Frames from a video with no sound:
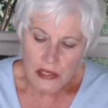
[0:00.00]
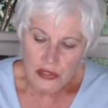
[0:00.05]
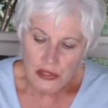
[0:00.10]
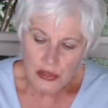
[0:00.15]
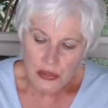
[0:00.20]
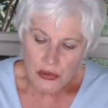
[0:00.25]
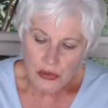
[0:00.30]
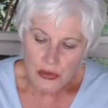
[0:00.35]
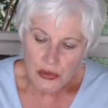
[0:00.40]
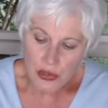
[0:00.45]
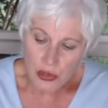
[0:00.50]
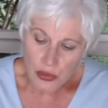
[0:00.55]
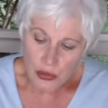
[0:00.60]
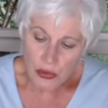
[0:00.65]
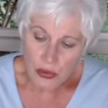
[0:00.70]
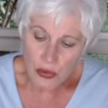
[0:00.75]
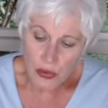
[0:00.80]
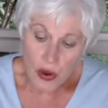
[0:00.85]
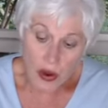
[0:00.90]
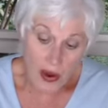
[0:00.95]
Do
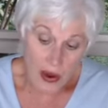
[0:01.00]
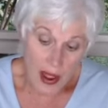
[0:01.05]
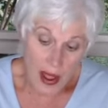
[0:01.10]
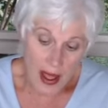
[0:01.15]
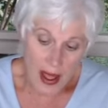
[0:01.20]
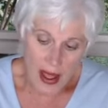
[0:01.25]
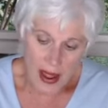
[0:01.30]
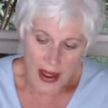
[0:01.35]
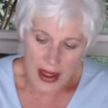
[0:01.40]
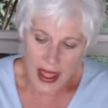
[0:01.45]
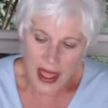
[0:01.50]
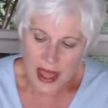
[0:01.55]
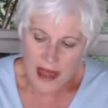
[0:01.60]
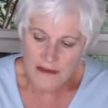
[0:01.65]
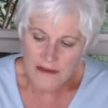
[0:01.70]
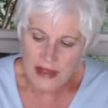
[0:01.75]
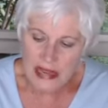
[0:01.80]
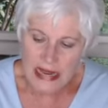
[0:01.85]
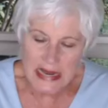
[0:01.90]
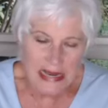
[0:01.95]
you or I
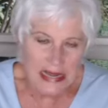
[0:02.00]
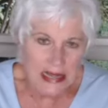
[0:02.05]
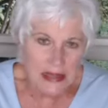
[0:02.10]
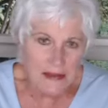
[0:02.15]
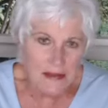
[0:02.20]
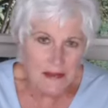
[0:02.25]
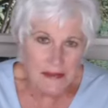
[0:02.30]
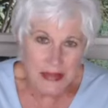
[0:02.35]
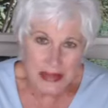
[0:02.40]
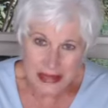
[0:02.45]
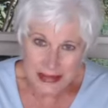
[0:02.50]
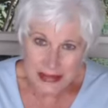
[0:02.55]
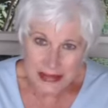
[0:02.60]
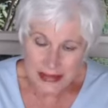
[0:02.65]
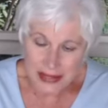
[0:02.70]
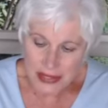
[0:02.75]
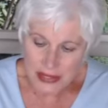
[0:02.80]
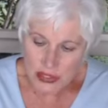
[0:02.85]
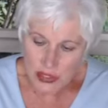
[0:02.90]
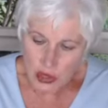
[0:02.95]
have any
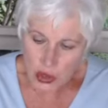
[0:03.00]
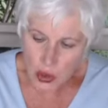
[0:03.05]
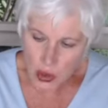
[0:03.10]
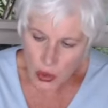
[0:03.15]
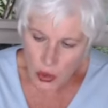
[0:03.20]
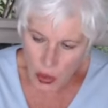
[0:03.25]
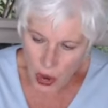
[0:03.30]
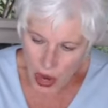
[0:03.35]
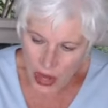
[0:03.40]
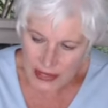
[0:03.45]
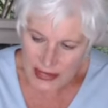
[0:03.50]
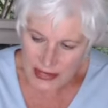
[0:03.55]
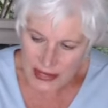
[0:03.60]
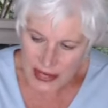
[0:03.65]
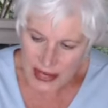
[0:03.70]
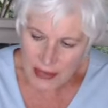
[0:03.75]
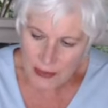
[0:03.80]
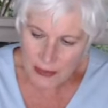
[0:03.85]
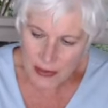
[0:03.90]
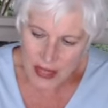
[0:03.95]
business
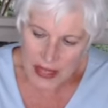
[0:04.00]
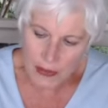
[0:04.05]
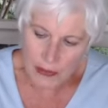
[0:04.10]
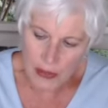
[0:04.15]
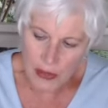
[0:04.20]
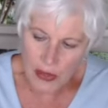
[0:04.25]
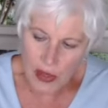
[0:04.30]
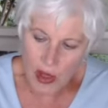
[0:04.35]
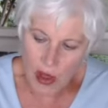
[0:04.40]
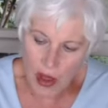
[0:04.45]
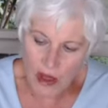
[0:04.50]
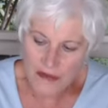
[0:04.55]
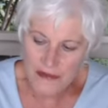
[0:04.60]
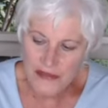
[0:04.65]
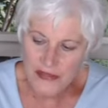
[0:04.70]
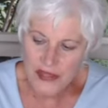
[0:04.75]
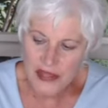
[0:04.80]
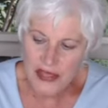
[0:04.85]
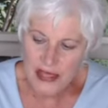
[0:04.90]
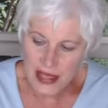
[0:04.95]
crossing people
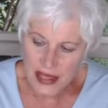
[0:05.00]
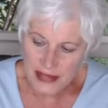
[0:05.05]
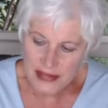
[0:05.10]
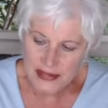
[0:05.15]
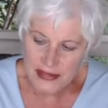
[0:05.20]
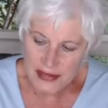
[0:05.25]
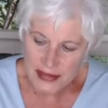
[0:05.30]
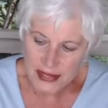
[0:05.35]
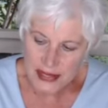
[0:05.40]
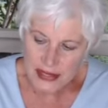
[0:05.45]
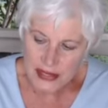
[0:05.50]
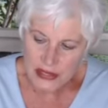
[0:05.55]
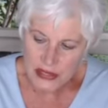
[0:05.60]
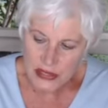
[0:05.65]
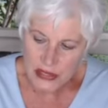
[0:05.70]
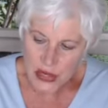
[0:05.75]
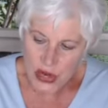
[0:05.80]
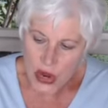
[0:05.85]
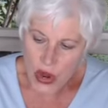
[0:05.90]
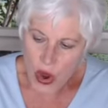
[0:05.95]
off the guest
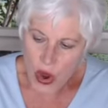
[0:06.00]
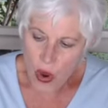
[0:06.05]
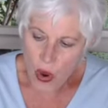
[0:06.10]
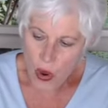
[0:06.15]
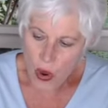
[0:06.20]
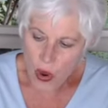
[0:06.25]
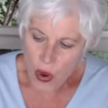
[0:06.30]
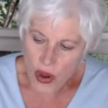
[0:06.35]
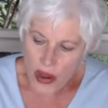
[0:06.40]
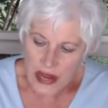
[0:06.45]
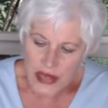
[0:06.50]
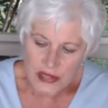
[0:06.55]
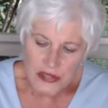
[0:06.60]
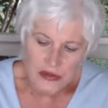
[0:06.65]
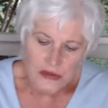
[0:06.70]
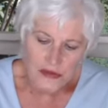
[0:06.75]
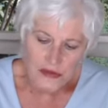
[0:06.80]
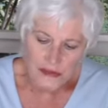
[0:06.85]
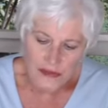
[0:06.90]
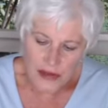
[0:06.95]
list or
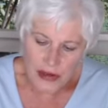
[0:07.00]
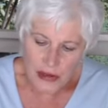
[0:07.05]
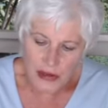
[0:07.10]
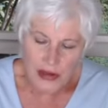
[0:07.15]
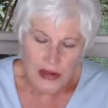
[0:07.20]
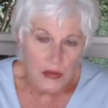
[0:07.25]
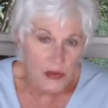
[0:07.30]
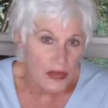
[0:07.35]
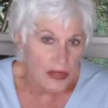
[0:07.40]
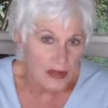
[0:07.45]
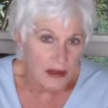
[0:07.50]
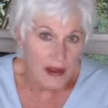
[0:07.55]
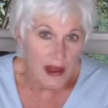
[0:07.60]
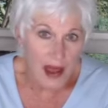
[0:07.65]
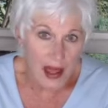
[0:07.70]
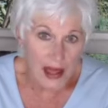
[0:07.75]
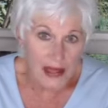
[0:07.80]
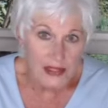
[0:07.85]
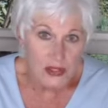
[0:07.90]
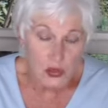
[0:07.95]
interfering with
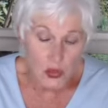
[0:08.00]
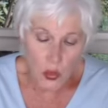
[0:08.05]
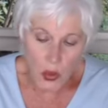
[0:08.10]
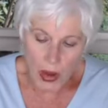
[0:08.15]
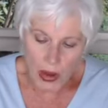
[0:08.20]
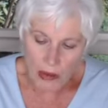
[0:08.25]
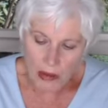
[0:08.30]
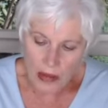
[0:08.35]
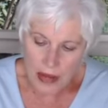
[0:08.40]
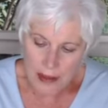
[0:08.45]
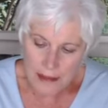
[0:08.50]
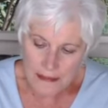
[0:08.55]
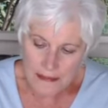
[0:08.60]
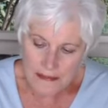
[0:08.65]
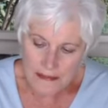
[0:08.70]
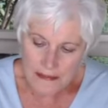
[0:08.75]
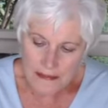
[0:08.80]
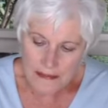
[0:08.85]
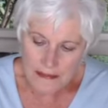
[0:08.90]
God's welcome?